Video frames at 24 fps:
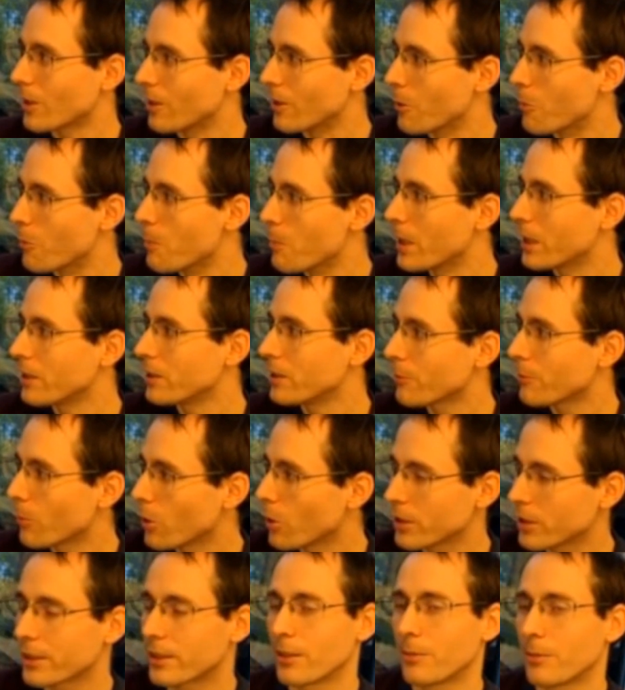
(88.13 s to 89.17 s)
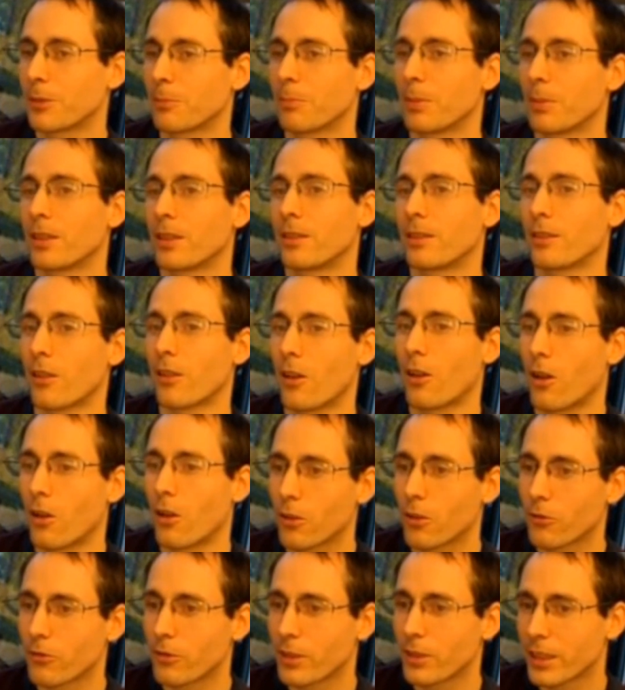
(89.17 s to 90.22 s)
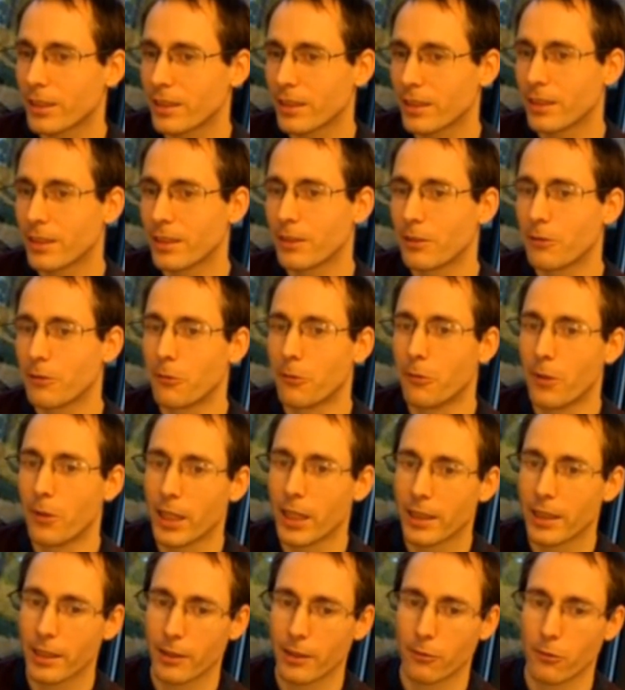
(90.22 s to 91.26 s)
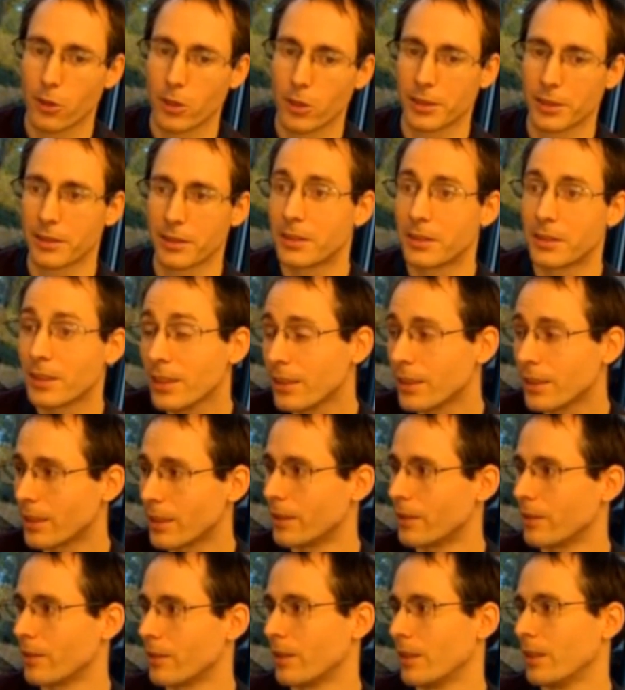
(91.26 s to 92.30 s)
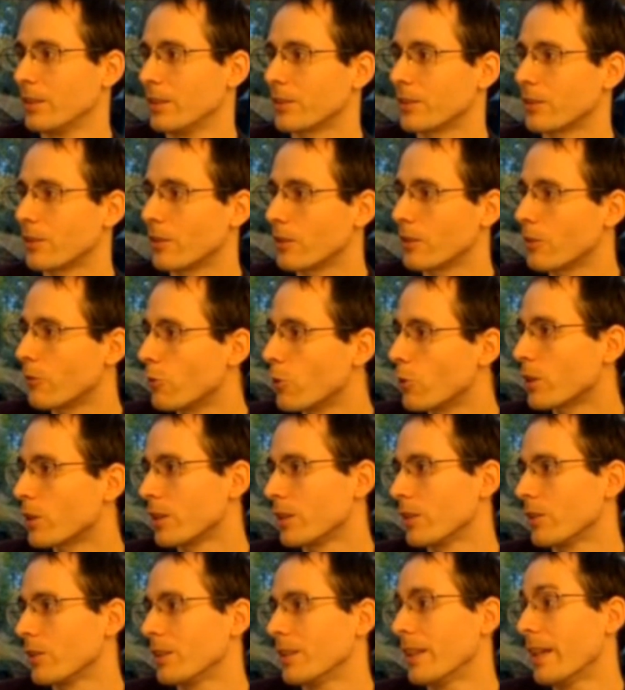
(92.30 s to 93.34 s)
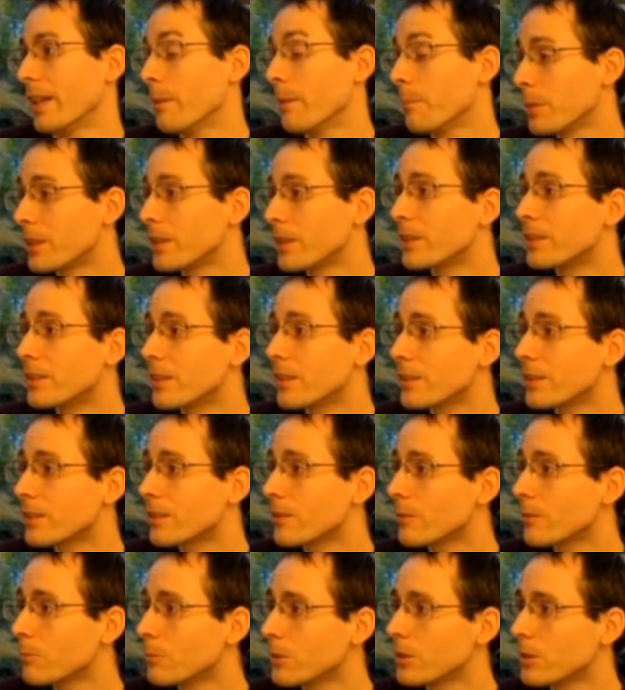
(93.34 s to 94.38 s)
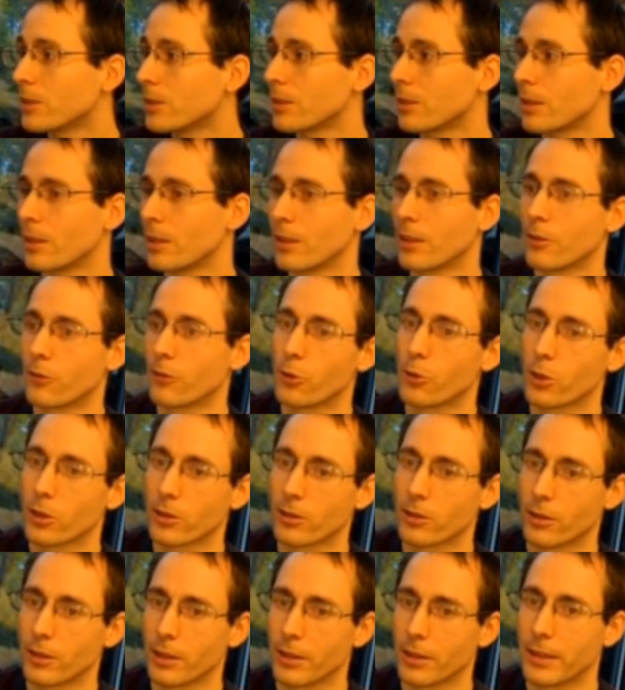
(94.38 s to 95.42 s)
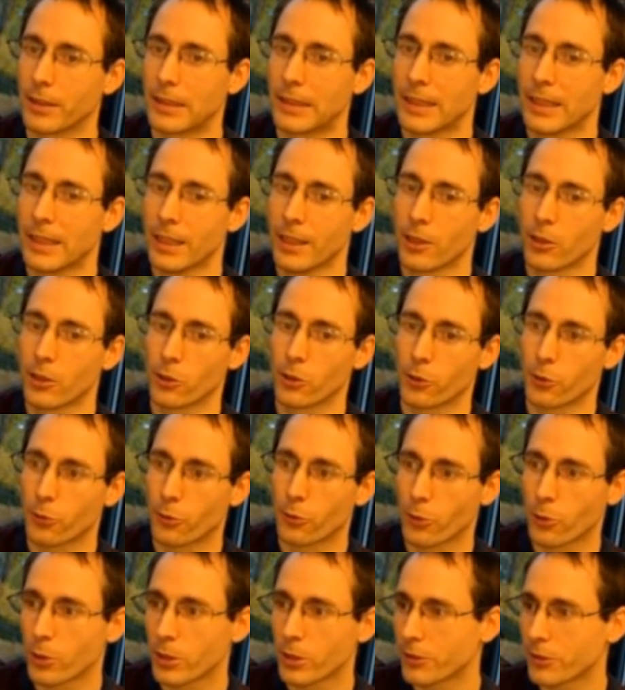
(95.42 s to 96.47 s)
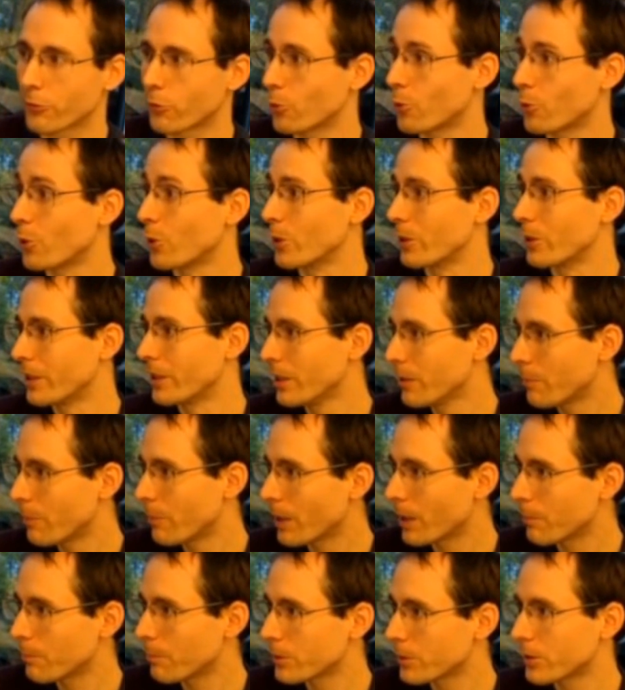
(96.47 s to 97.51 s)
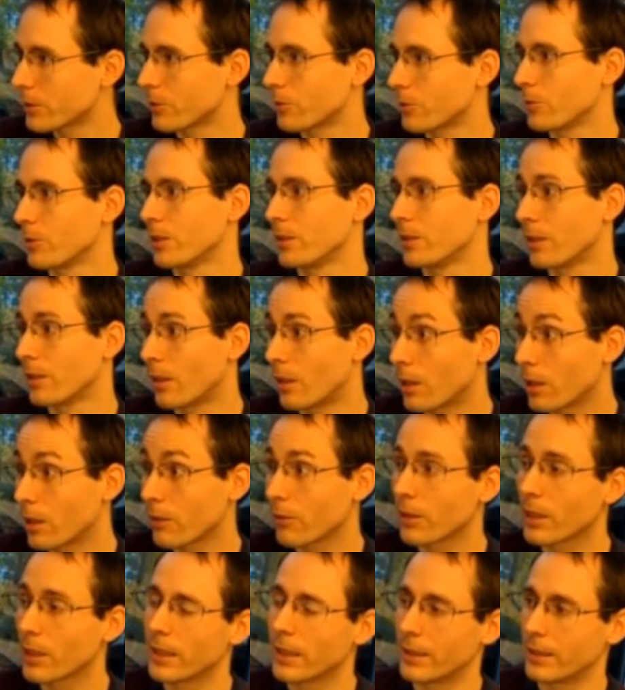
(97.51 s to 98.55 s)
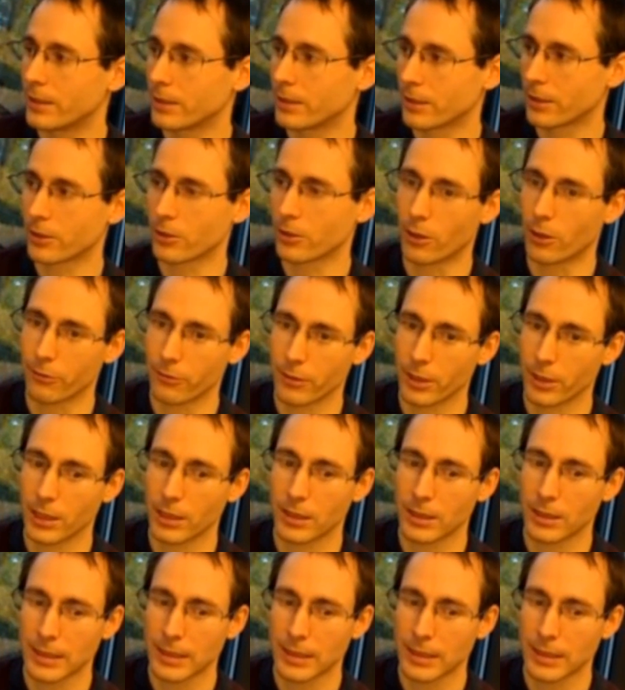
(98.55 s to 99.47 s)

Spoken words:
Many small steps, but already when I was a teenager, I started working in embedded systems and worked on controls for heat pumps doing the hardware and the software.